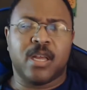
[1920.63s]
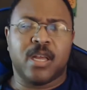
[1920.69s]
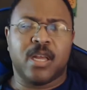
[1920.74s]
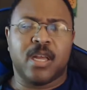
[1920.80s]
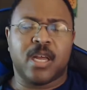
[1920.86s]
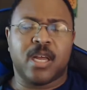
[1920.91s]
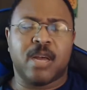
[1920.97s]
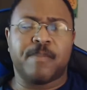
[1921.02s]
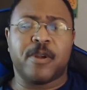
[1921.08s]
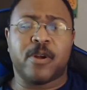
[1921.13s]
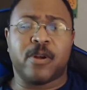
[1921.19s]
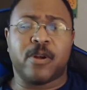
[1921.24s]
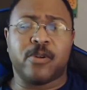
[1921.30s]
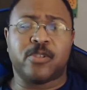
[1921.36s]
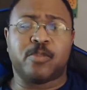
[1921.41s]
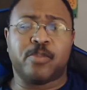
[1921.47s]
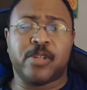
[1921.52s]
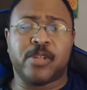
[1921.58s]
I'm your
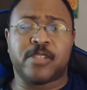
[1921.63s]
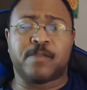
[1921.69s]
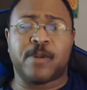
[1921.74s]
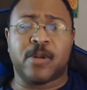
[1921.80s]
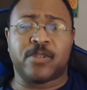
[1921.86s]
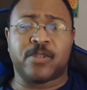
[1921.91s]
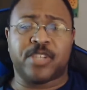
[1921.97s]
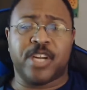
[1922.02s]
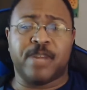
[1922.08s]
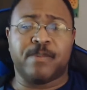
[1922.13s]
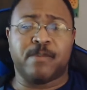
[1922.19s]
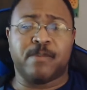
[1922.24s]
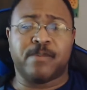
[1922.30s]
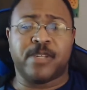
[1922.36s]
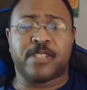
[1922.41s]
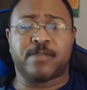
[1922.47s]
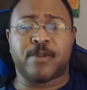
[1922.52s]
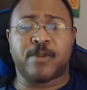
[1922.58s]
host, Blitzball Champ of
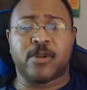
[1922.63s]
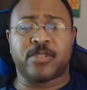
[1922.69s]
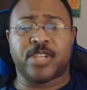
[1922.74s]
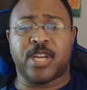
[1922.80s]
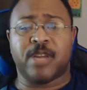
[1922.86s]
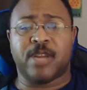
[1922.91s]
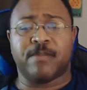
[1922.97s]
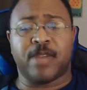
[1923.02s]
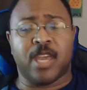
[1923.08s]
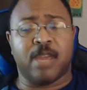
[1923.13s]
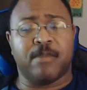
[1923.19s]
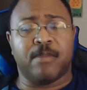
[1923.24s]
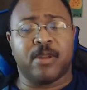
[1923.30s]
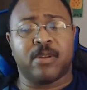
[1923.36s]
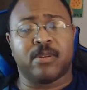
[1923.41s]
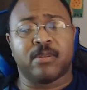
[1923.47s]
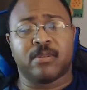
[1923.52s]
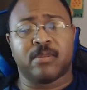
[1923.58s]
Blitzball Champ
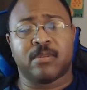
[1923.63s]
Gaming,